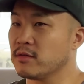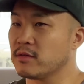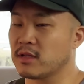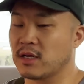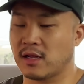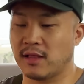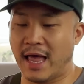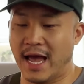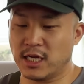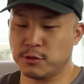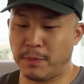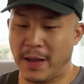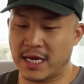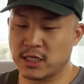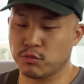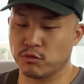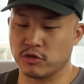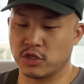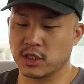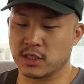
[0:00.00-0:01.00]

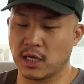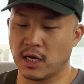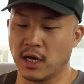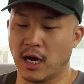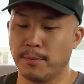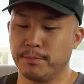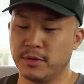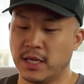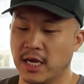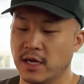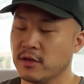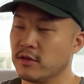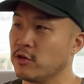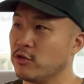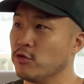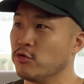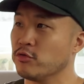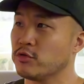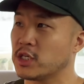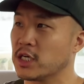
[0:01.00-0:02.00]
ClassPass will just update
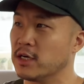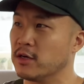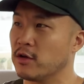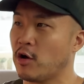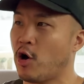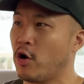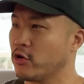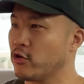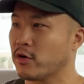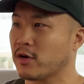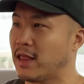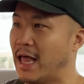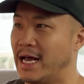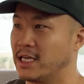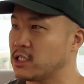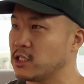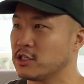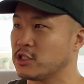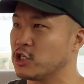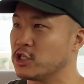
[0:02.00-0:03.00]
you to all your
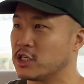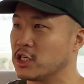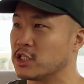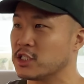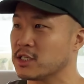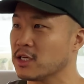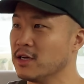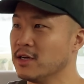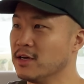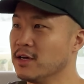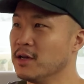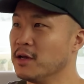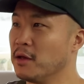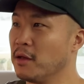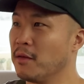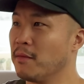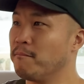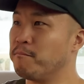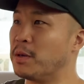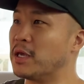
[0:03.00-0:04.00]
classes, just
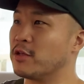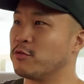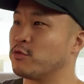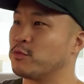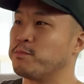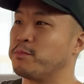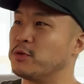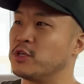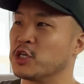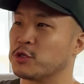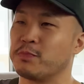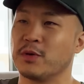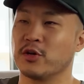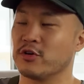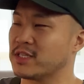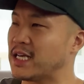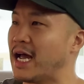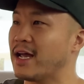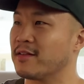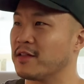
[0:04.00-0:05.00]
be your
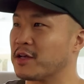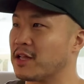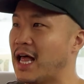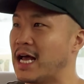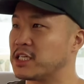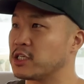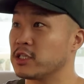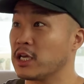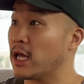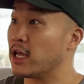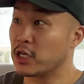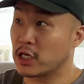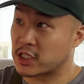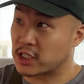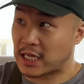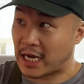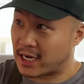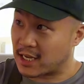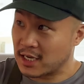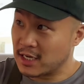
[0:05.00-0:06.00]
Thai classes. It's
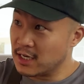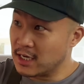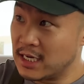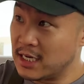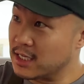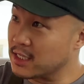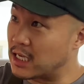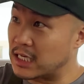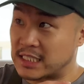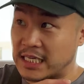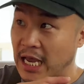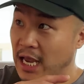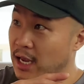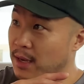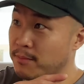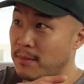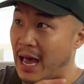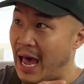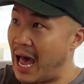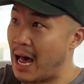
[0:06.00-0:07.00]
like the
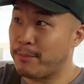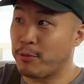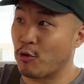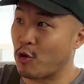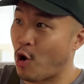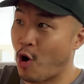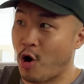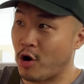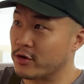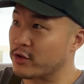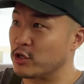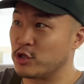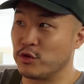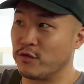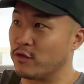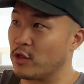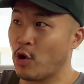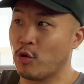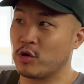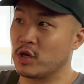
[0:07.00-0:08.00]
same Apple Card that
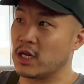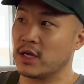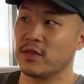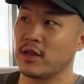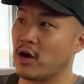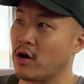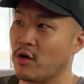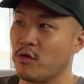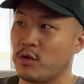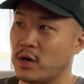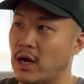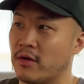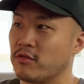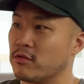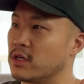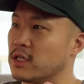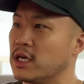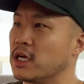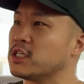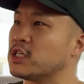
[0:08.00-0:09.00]
you've loaded in there or
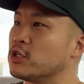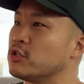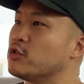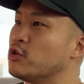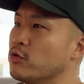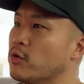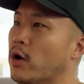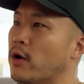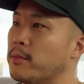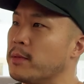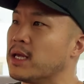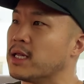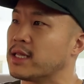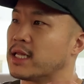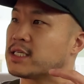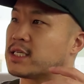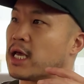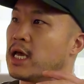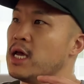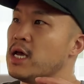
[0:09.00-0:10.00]
whatever. Do you know what I mean?
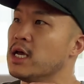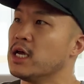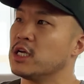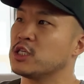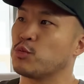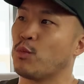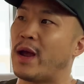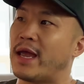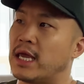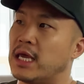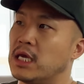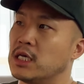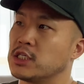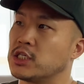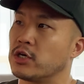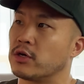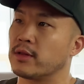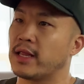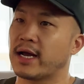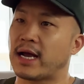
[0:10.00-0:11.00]
Like, it's way
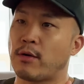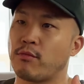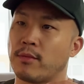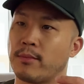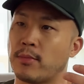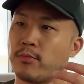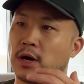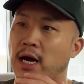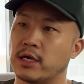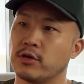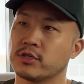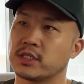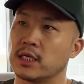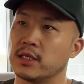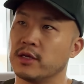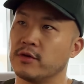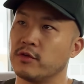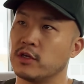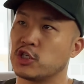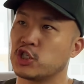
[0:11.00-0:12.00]
easier. Like, I remember I used to
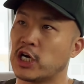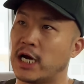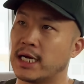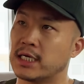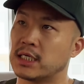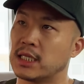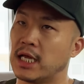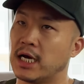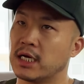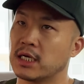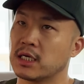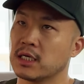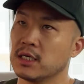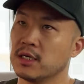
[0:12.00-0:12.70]
live in China like